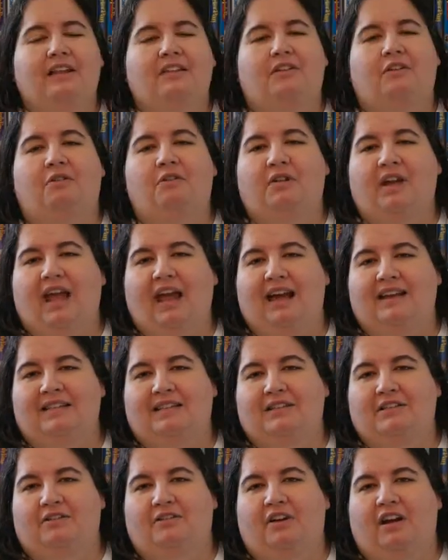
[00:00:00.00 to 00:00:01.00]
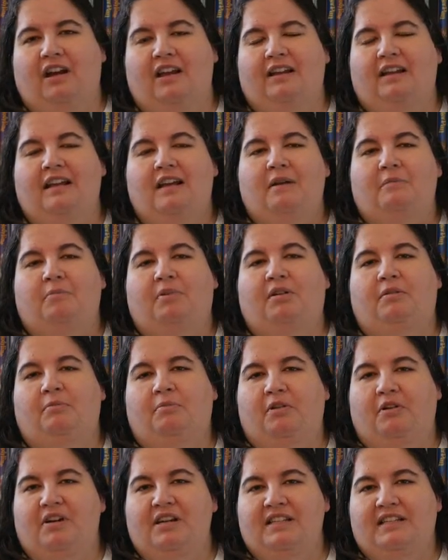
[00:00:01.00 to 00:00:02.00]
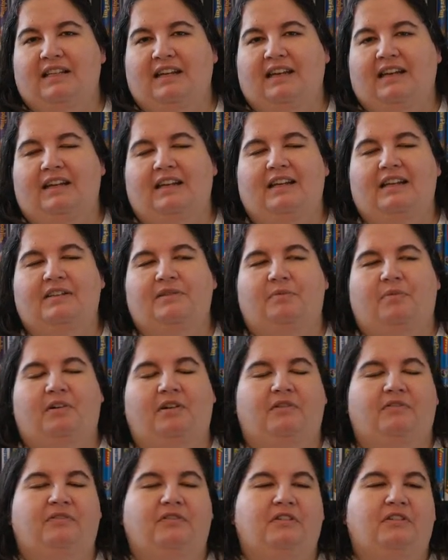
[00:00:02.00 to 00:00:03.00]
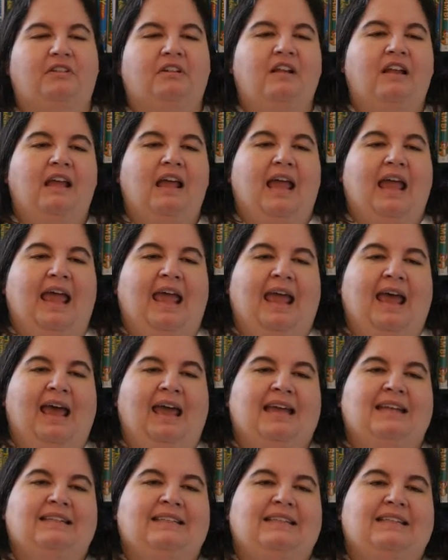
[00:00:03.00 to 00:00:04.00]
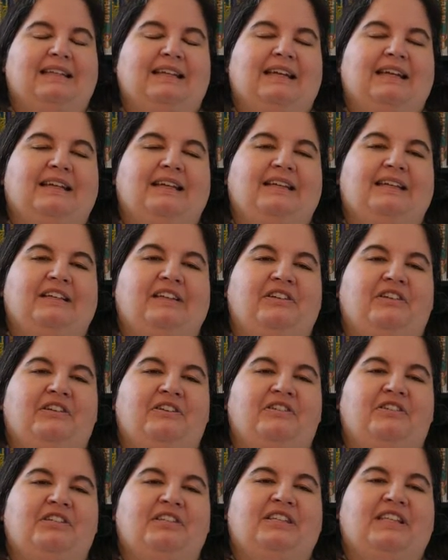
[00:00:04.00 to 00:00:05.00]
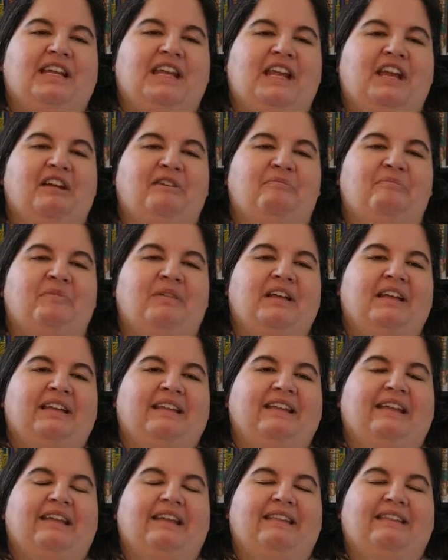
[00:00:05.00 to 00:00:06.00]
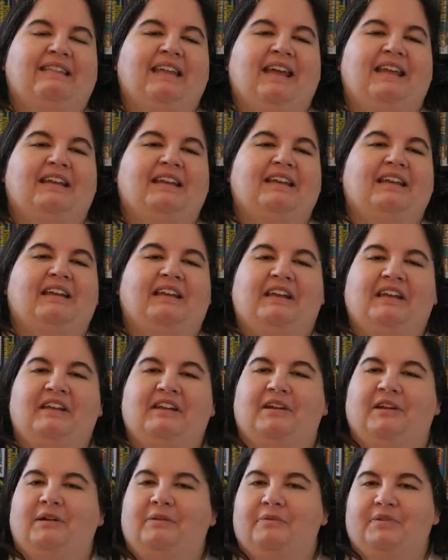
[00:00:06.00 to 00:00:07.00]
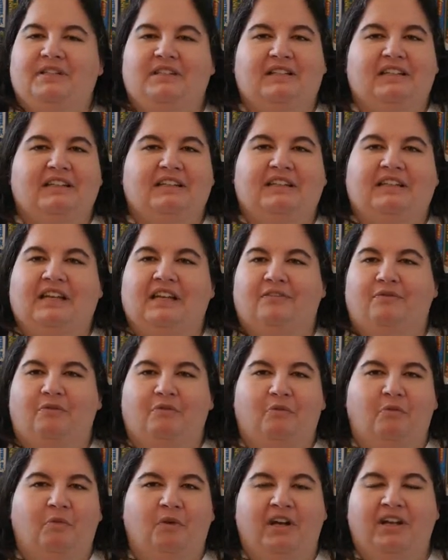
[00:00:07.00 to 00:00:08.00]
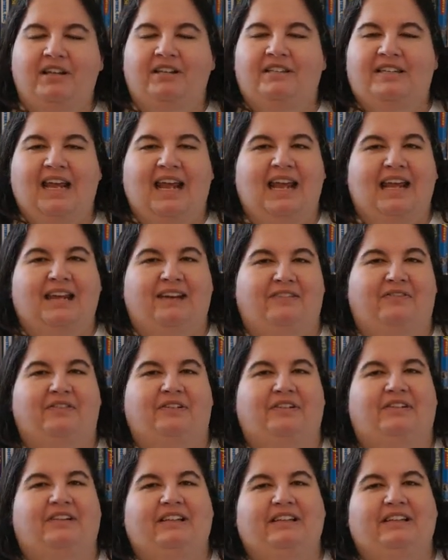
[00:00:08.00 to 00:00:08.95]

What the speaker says: The whole cast is great. Bill Murray's in it. He's wonderful. And you just see him that he would give one take for